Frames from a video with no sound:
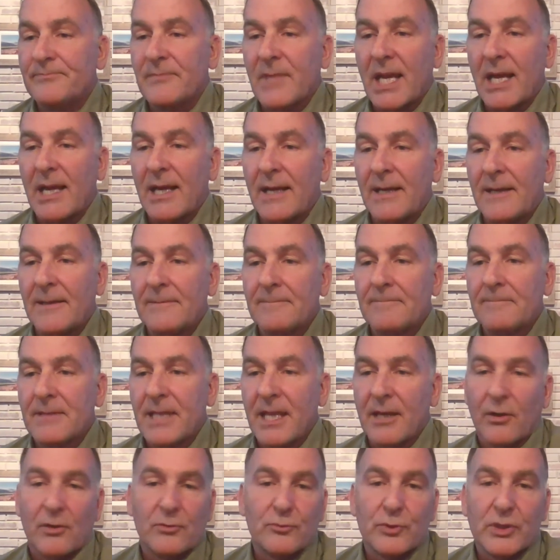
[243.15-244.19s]
Uh,
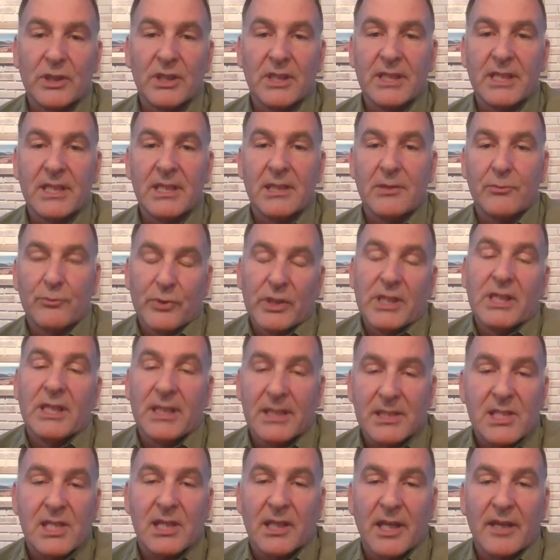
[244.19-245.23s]
they'll
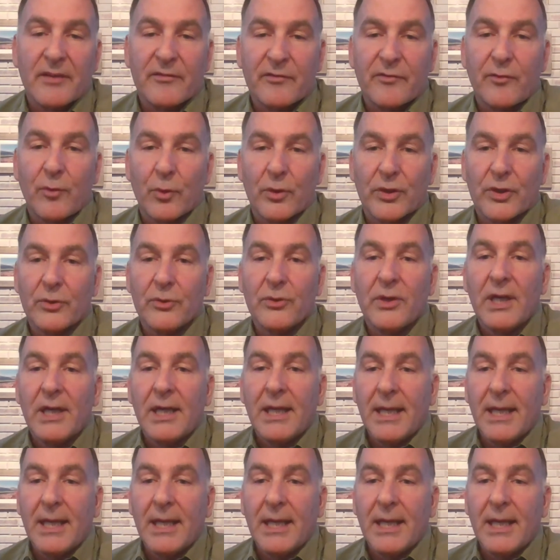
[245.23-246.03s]
re-insulate for you.